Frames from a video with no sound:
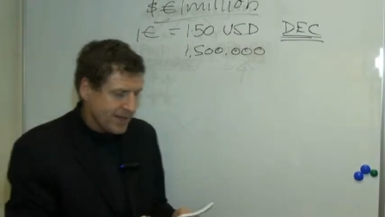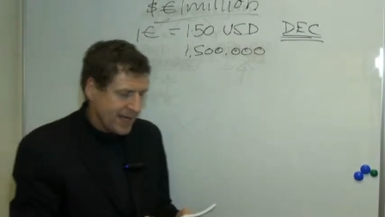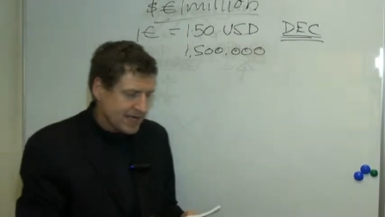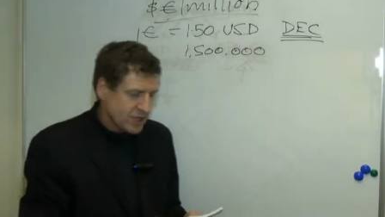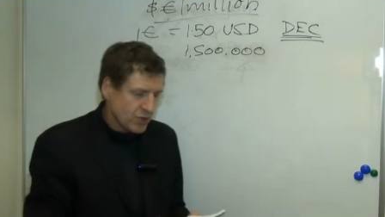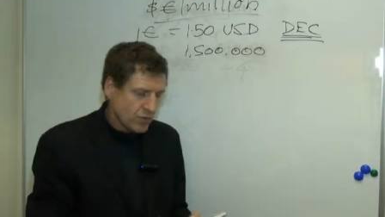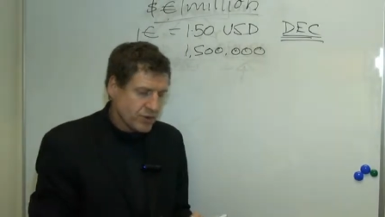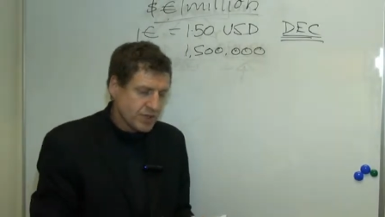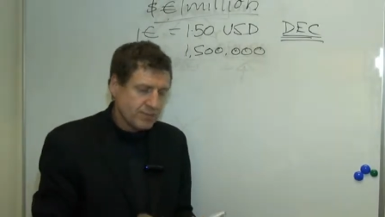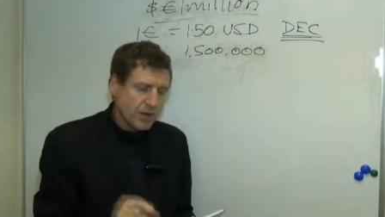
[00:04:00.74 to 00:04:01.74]
the actual
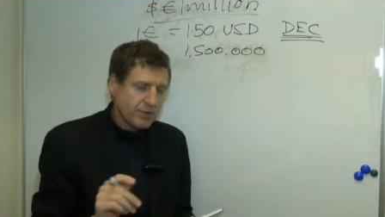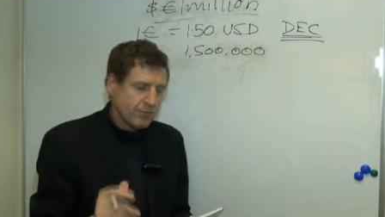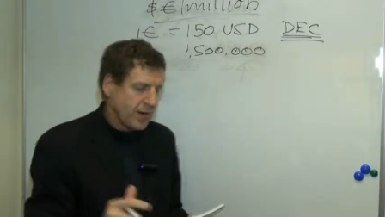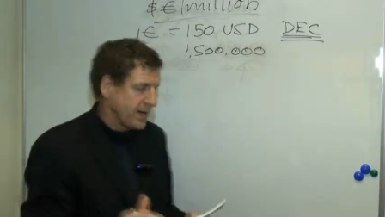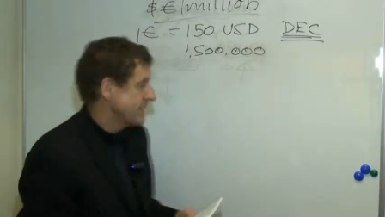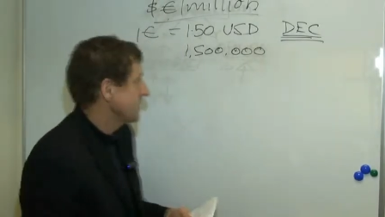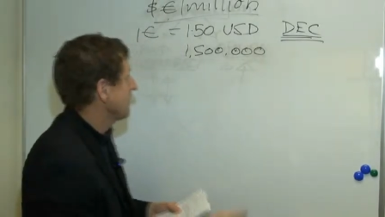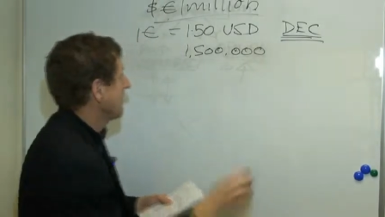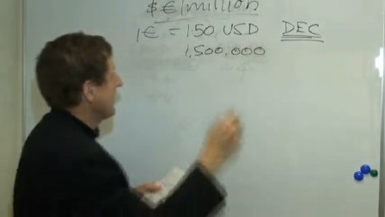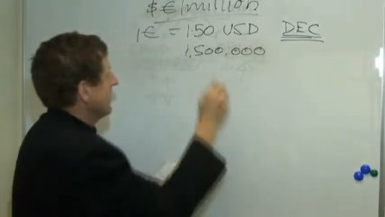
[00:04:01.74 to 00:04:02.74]
spot rate
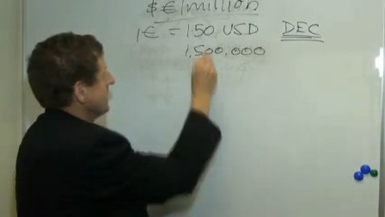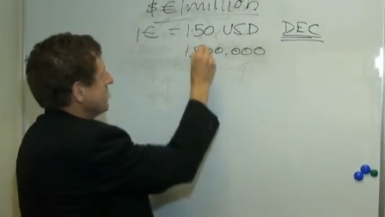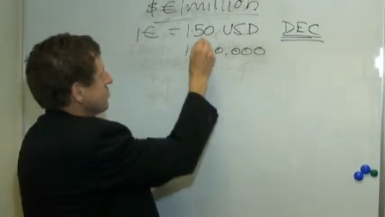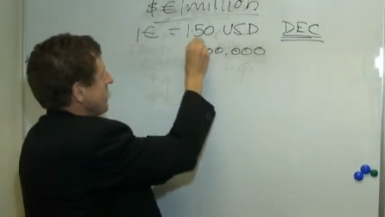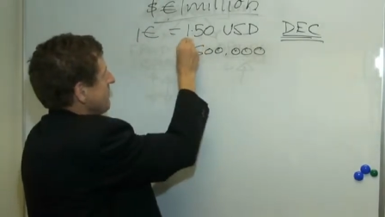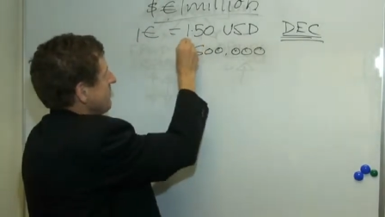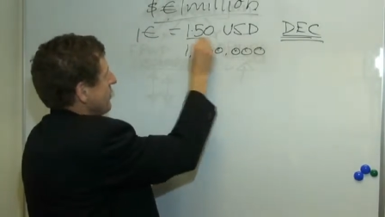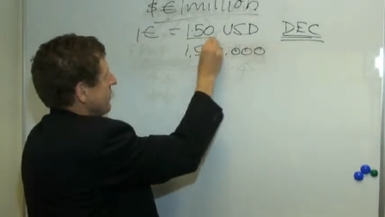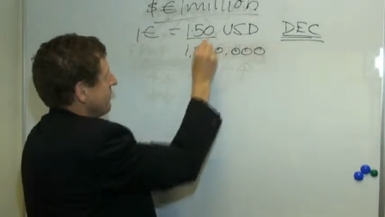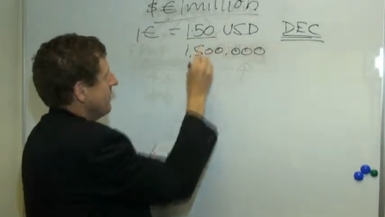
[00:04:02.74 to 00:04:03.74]
is
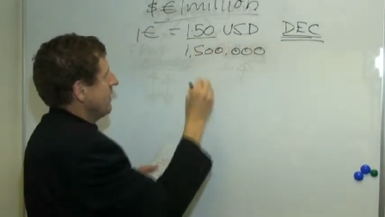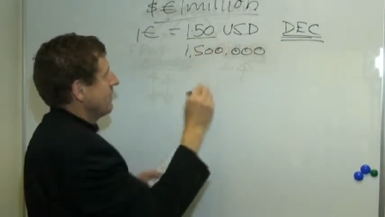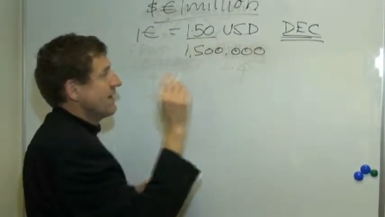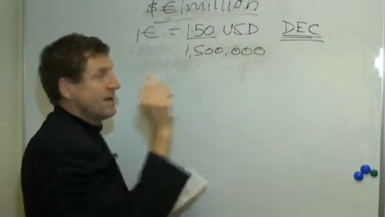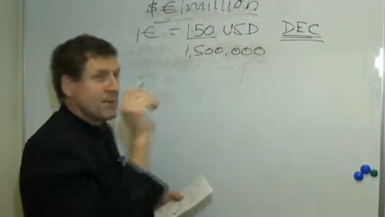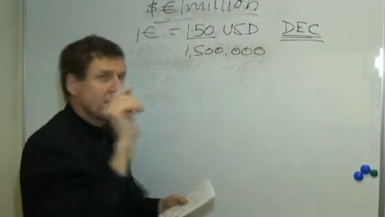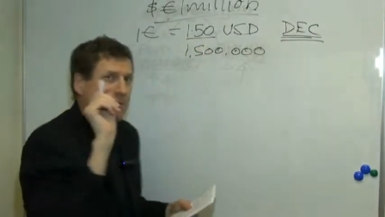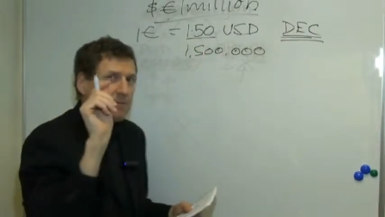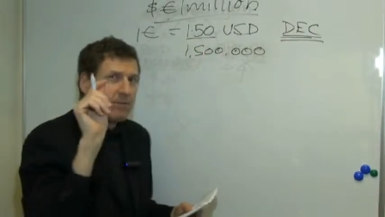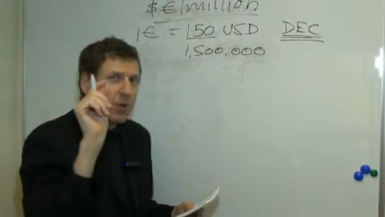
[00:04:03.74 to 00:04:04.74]
1.5, but
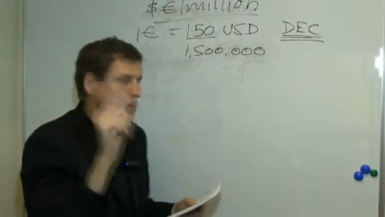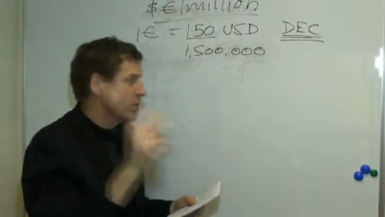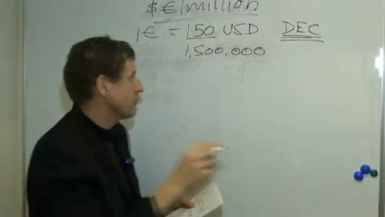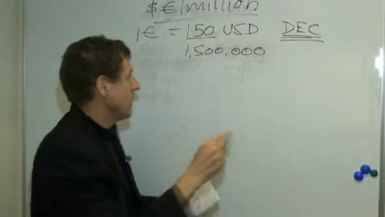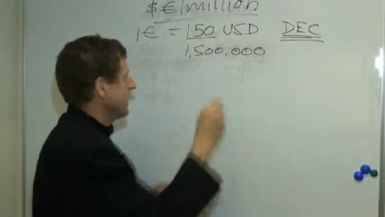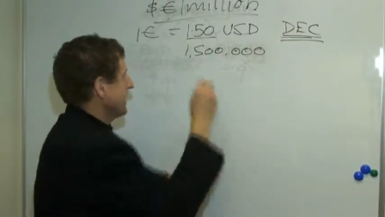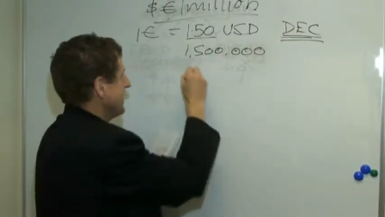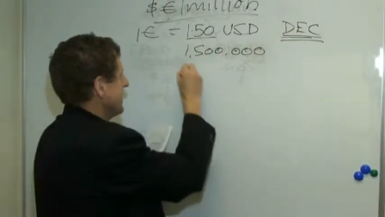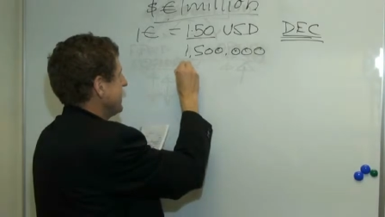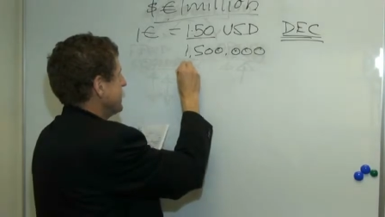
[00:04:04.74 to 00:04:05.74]
the forward rate
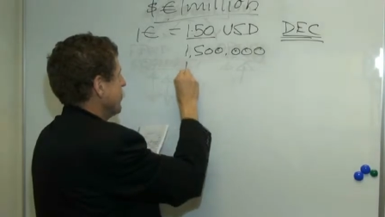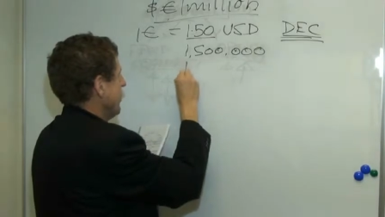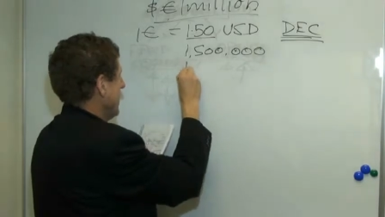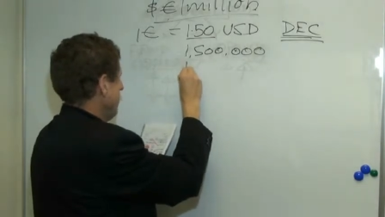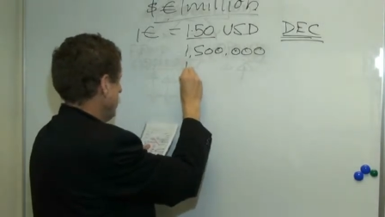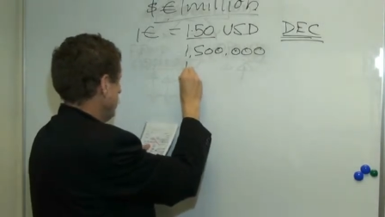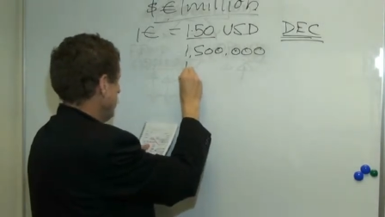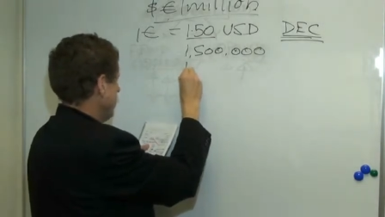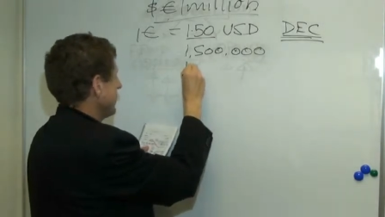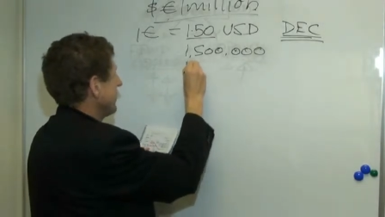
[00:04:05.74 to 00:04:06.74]
is
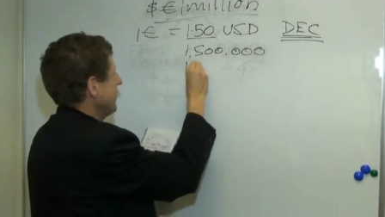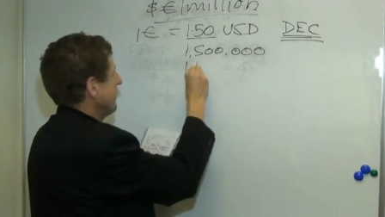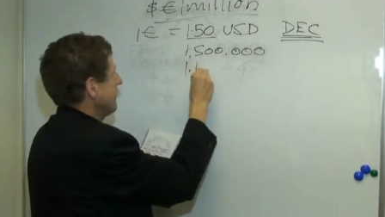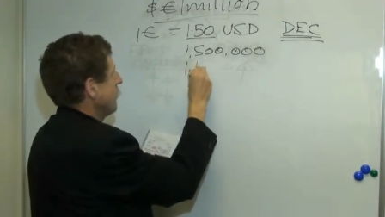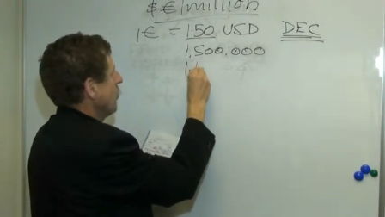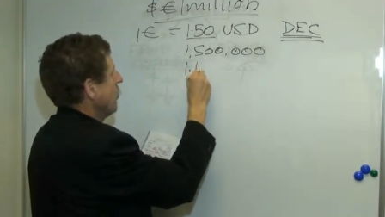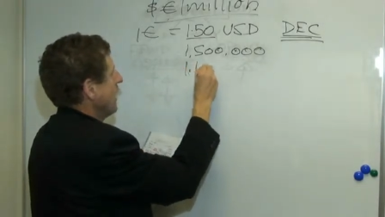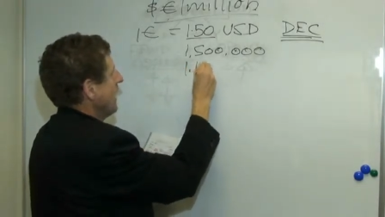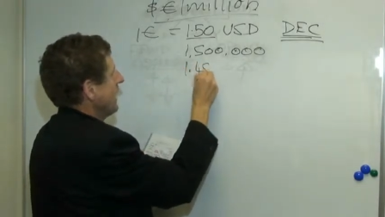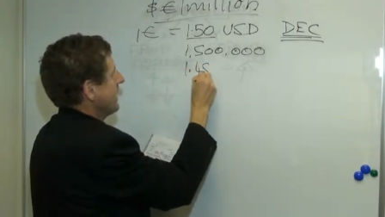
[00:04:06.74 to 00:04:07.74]

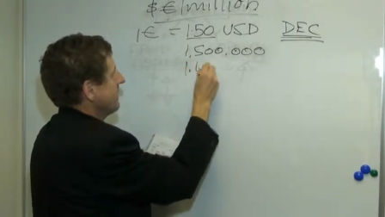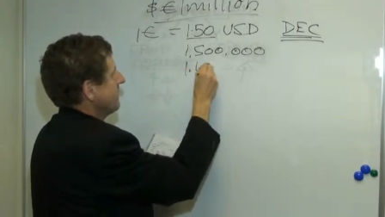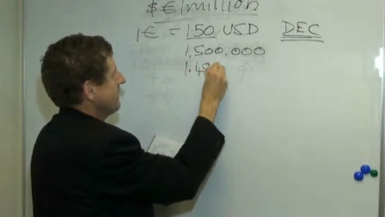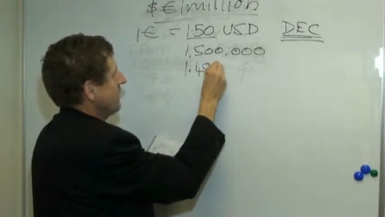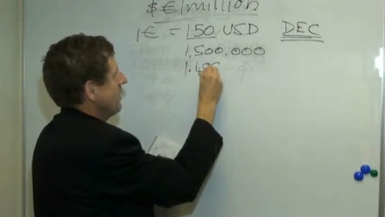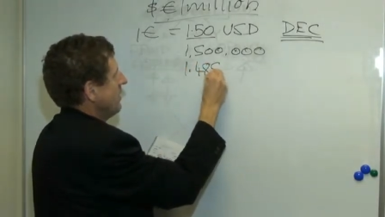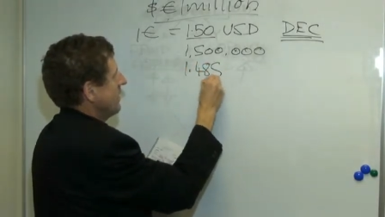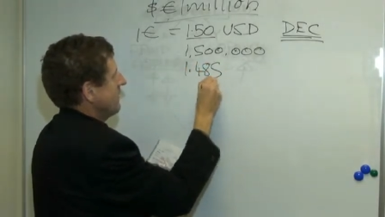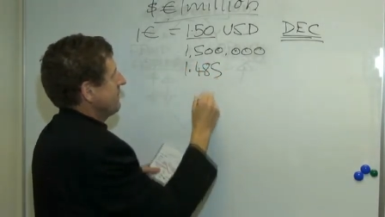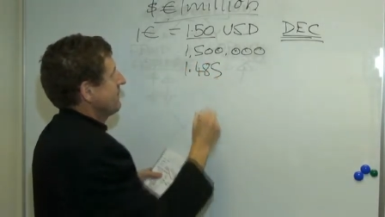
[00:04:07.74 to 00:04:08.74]

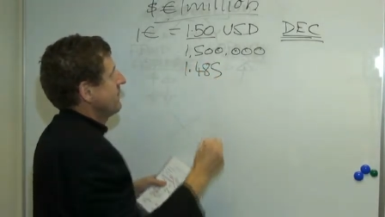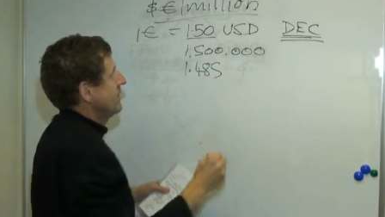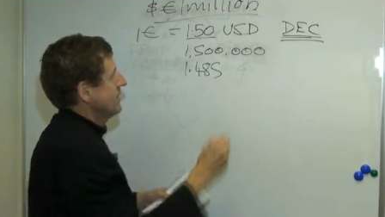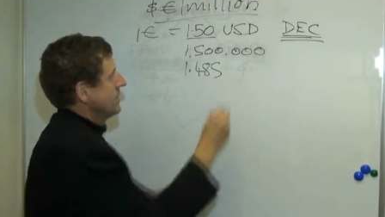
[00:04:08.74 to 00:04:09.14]
1.485